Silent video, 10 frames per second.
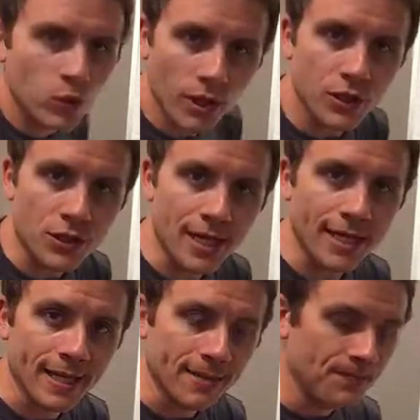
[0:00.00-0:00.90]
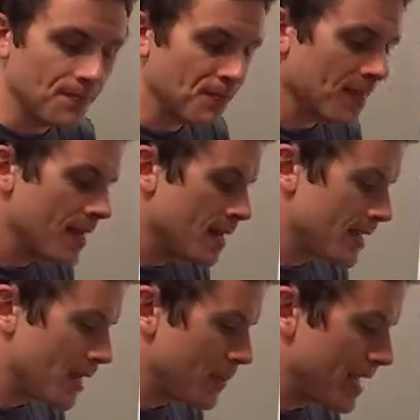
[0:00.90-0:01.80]
you understand it.
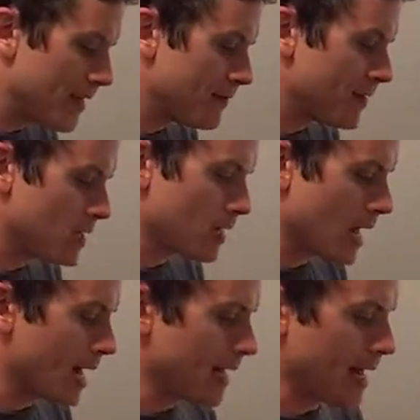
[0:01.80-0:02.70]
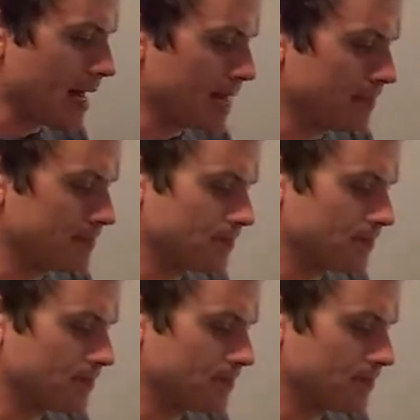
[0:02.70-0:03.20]
Now we have here Eye to Eye.